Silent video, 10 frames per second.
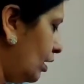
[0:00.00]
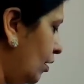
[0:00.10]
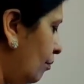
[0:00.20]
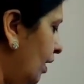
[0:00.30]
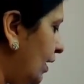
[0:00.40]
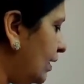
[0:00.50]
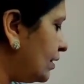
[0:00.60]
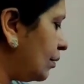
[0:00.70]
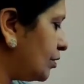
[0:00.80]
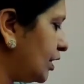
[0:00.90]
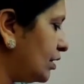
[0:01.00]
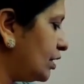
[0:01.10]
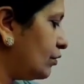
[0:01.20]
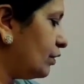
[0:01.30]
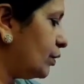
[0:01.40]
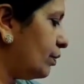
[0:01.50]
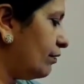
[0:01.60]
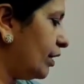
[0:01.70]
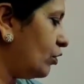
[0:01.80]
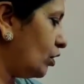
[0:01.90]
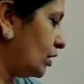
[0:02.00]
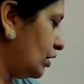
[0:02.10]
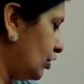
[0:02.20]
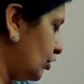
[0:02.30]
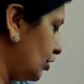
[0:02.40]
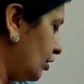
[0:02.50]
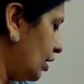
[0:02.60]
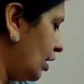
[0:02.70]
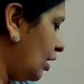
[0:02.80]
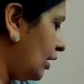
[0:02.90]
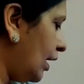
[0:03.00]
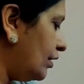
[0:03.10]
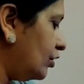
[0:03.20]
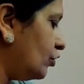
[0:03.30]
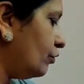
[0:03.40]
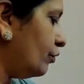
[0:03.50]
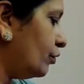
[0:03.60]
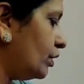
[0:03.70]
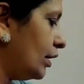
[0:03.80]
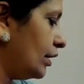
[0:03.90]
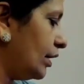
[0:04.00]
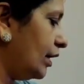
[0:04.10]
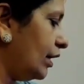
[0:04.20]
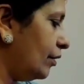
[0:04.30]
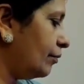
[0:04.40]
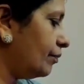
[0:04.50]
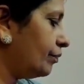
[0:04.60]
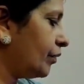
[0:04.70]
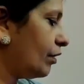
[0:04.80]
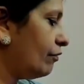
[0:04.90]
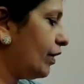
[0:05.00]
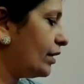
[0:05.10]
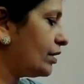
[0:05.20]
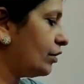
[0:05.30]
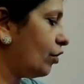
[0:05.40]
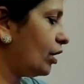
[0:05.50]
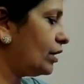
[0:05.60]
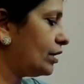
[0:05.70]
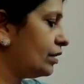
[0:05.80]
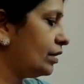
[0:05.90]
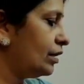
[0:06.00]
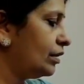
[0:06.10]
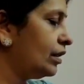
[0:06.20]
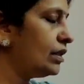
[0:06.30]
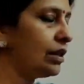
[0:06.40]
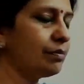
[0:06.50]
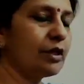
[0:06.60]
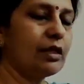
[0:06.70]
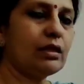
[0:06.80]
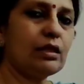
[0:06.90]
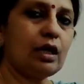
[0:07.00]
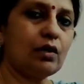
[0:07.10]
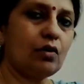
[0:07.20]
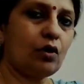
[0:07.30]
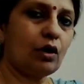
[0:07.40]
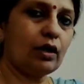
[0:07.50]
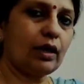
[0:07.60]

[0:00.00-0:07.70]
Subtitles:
Mainly substances which prevent oxidation are added to food containing fats and oils. These substances are called